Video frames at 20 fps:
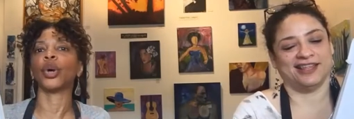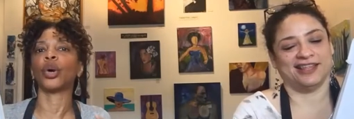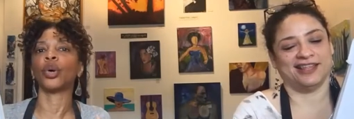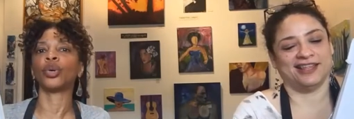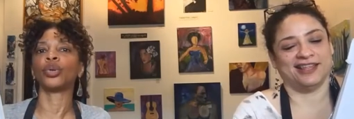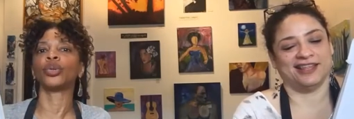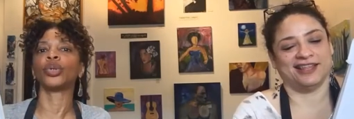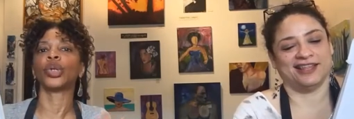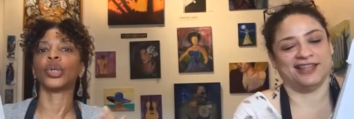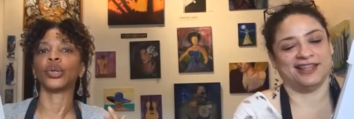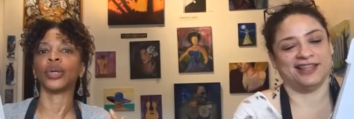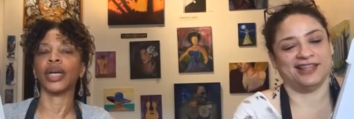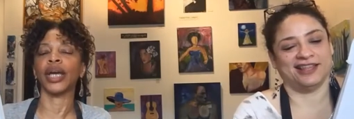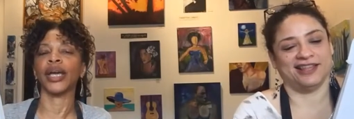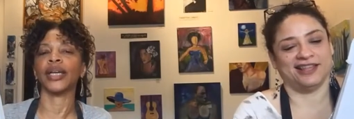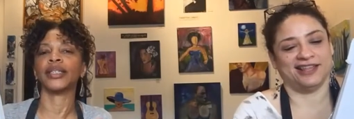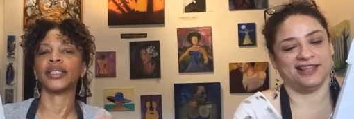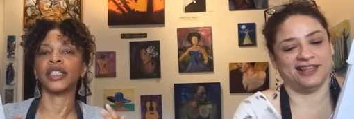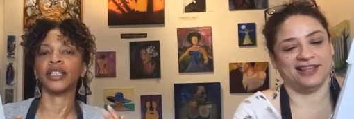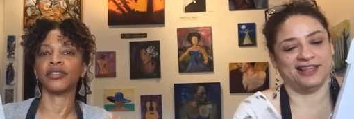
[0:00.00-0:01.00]
Speaker 1: own
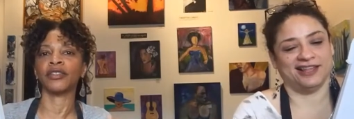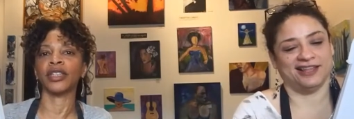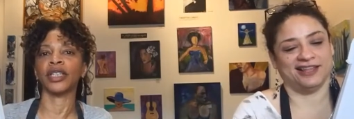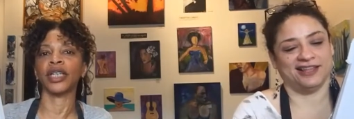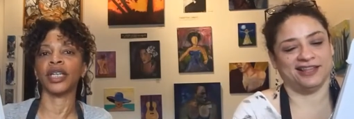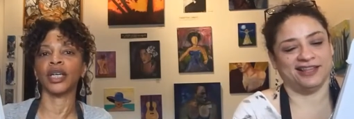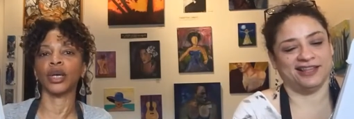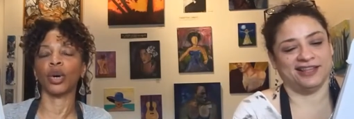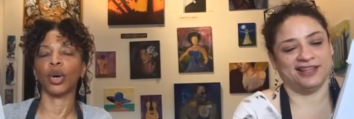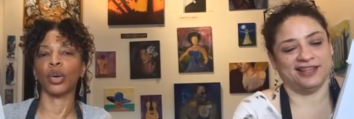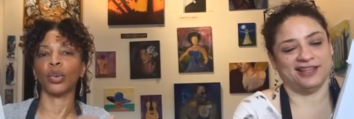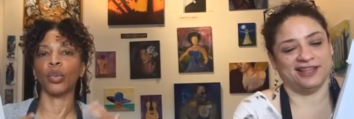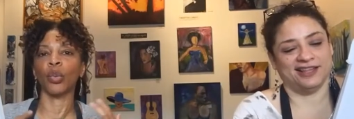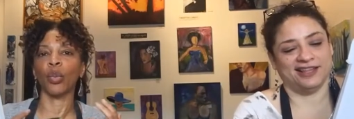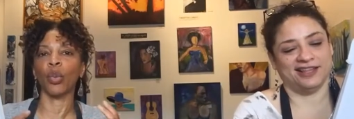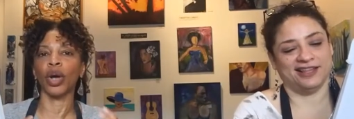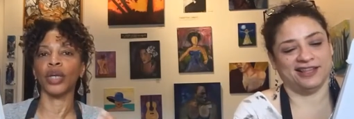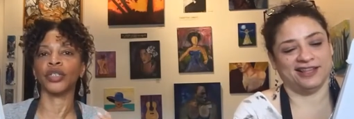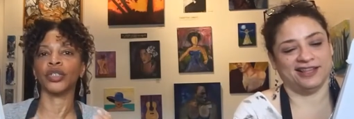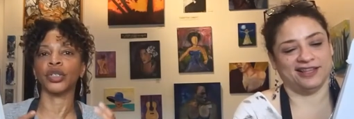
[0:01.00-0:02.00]
creativity on
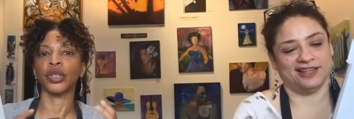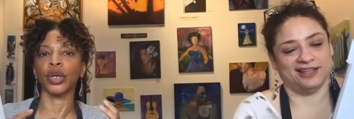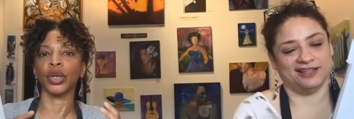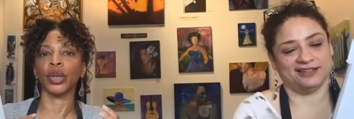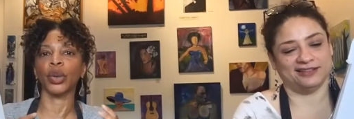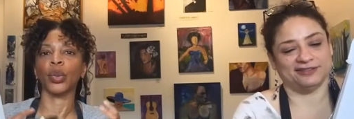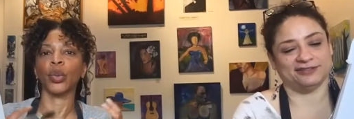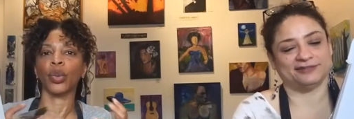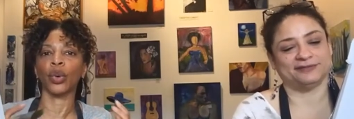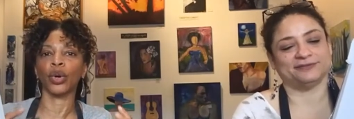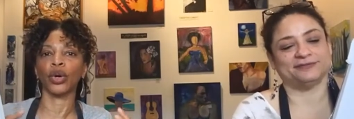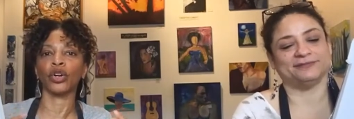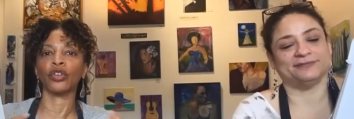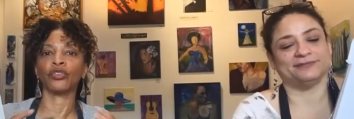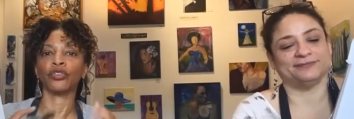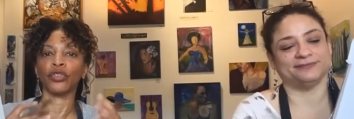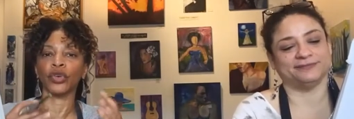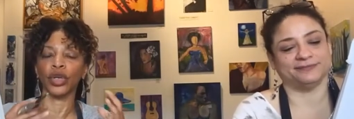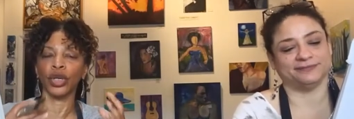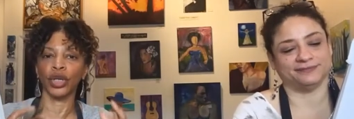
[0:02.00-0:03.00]
what's going to work
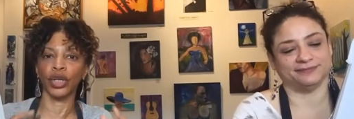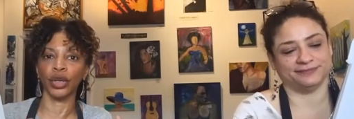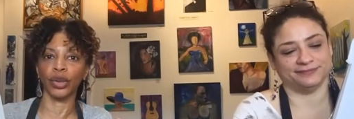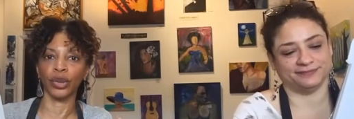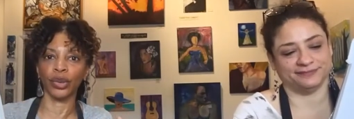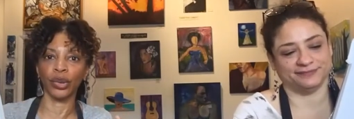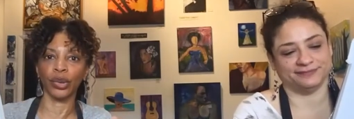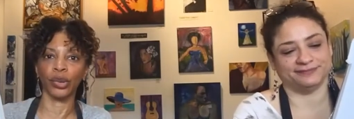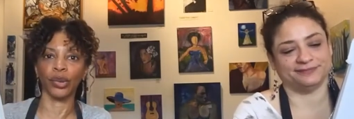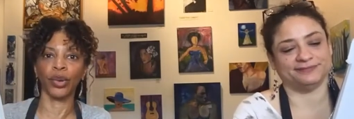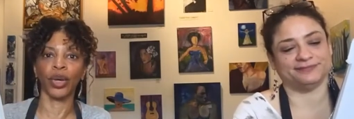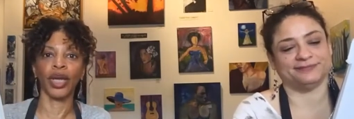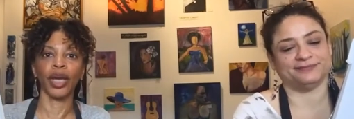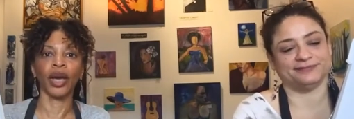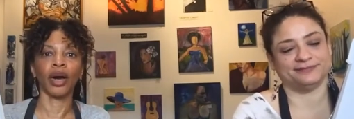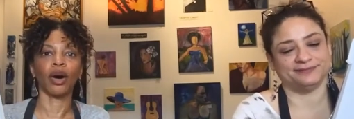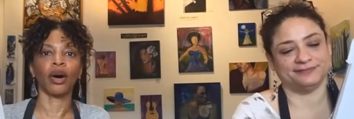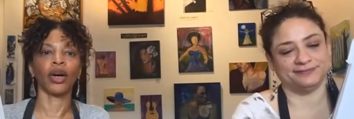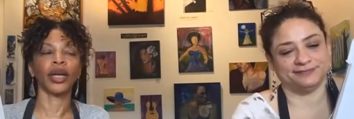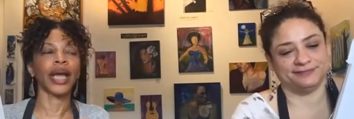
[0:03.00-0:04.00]
mm. for you,
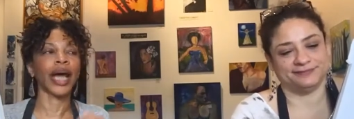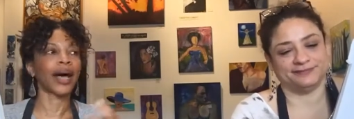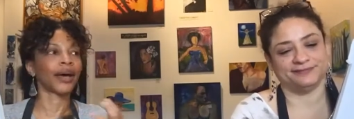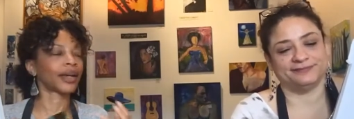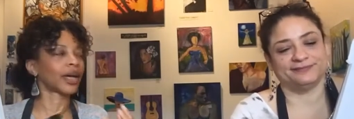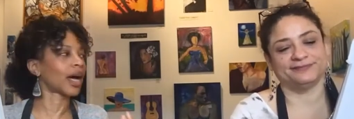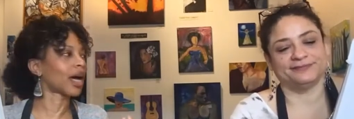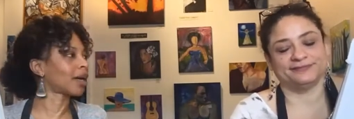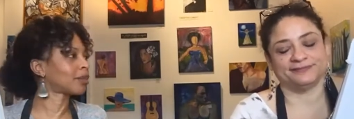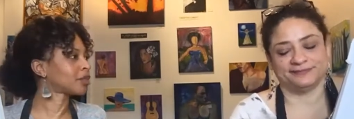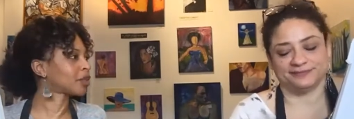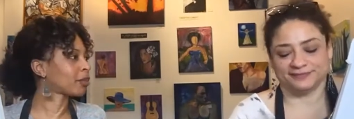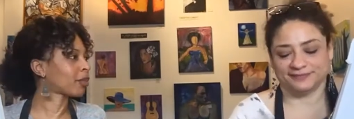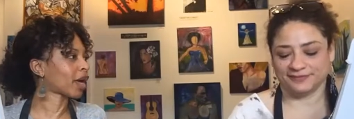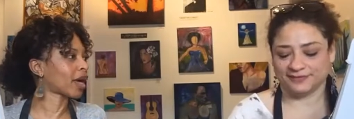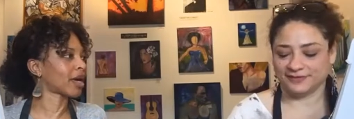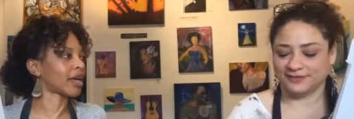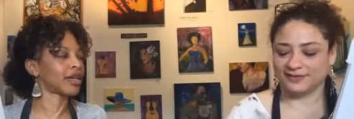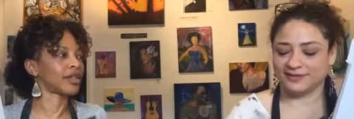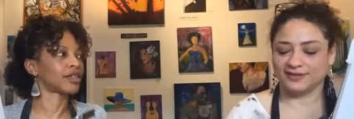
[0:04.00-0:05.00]
on how to
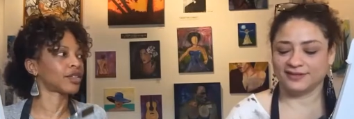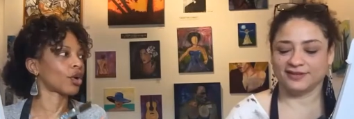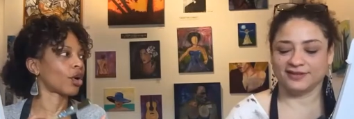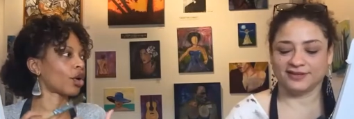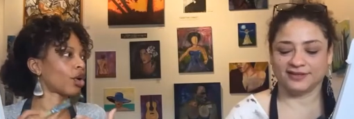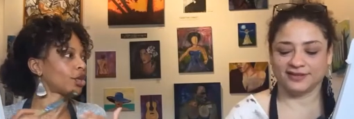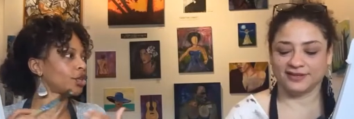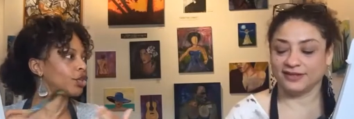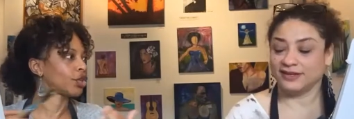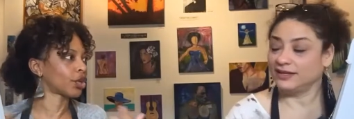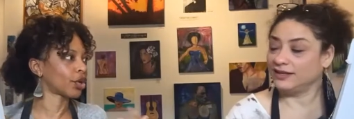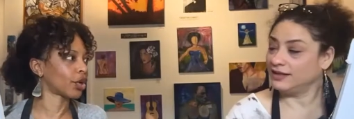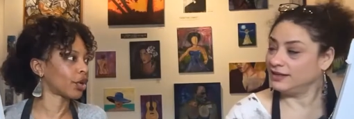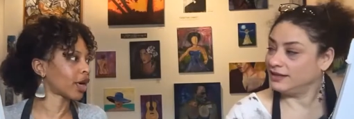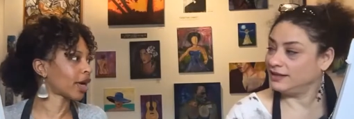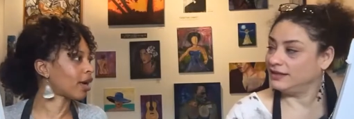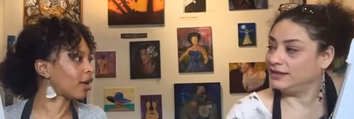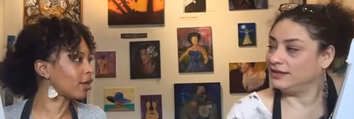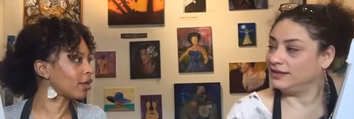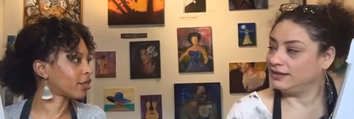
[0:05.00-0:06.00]
optimize on your
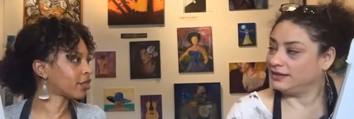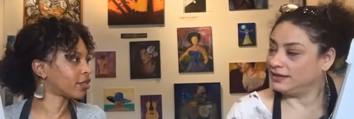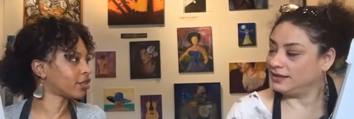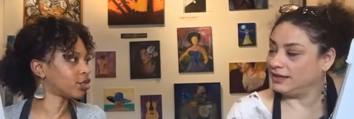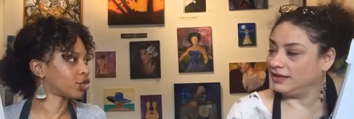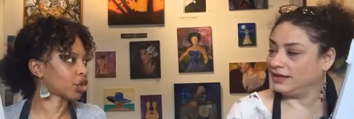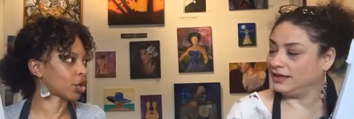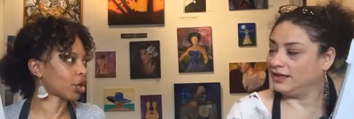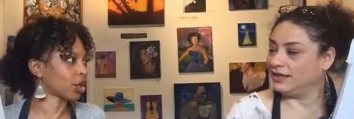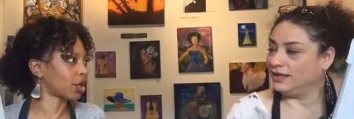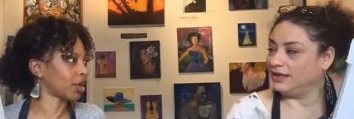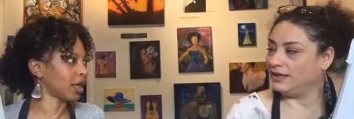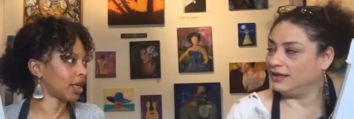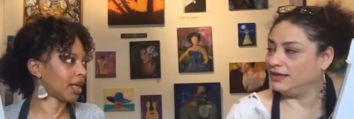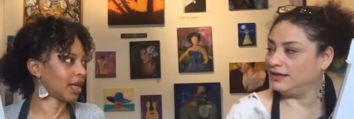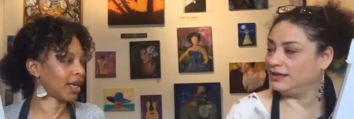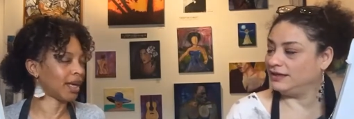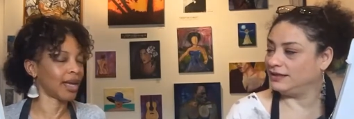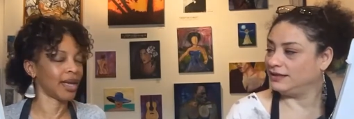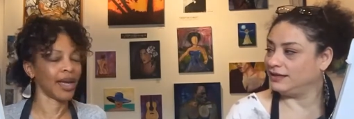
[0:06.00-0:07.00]
health yeah. journey.
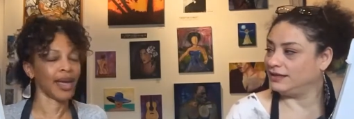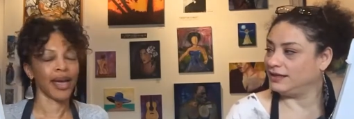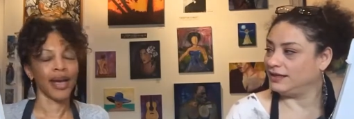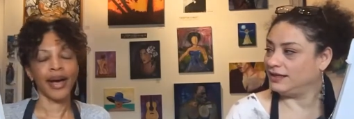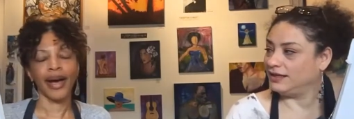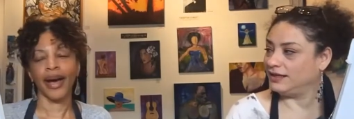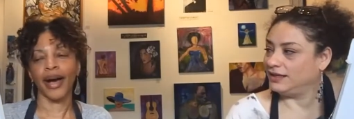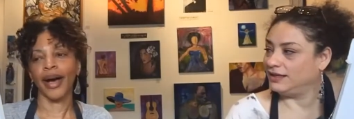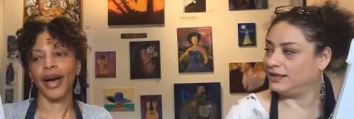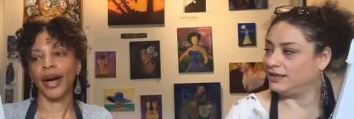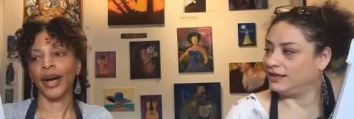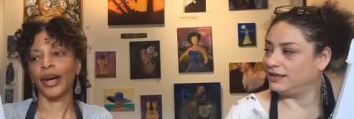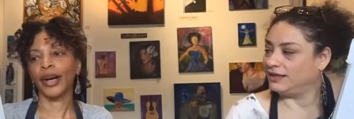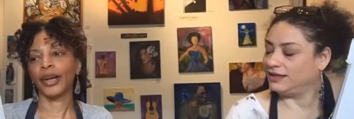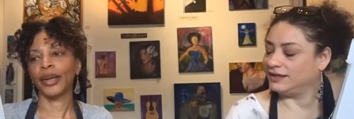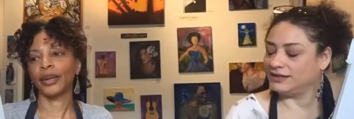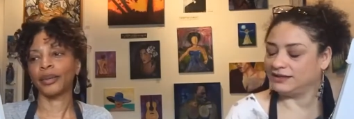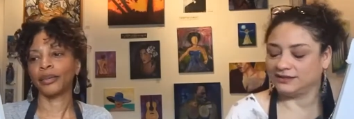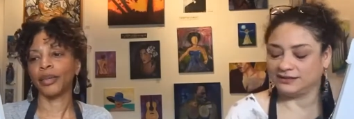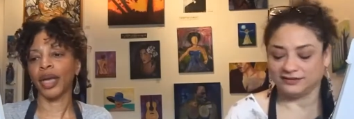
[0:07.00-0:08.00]
Yeah.
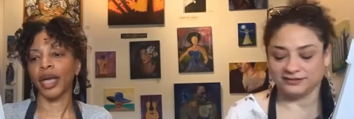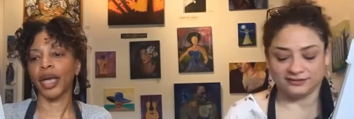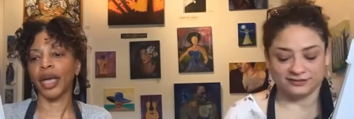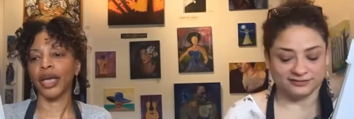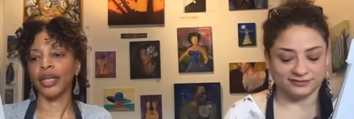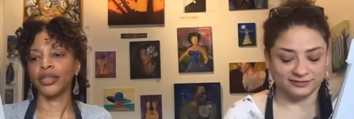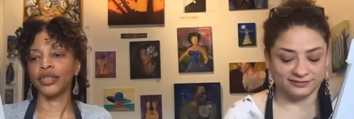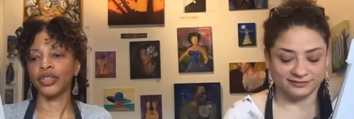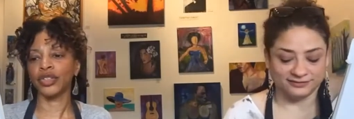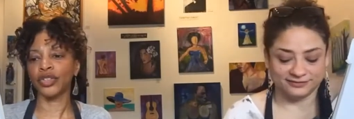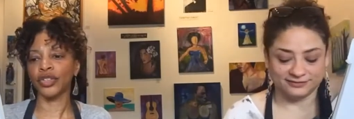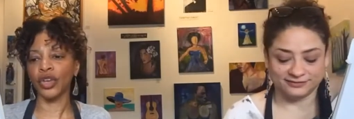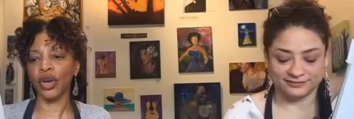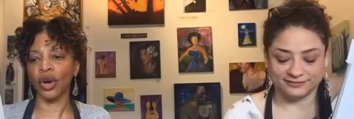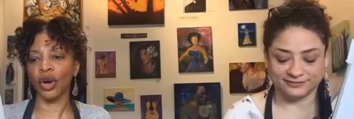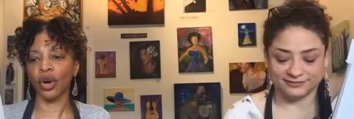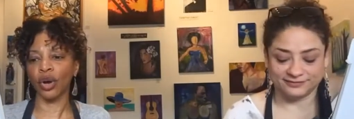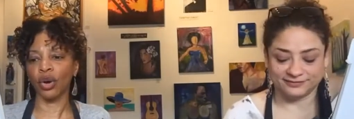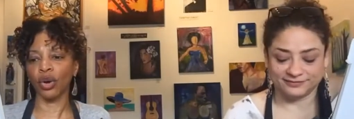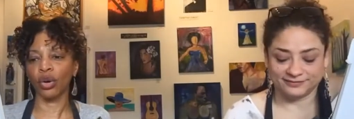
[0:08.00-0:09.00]
Um, oh. And
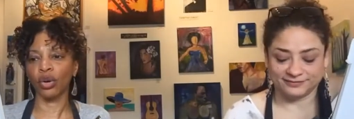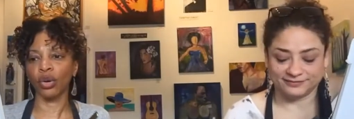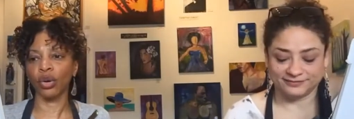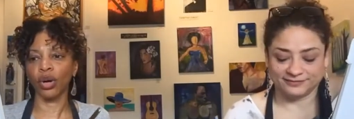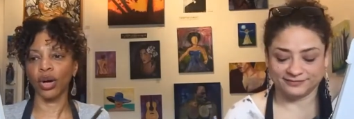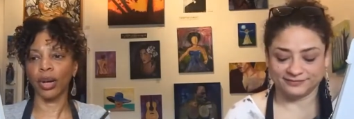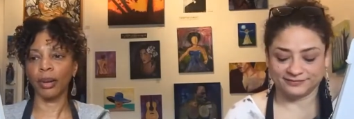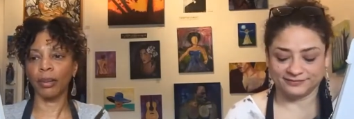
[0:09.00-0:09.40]
so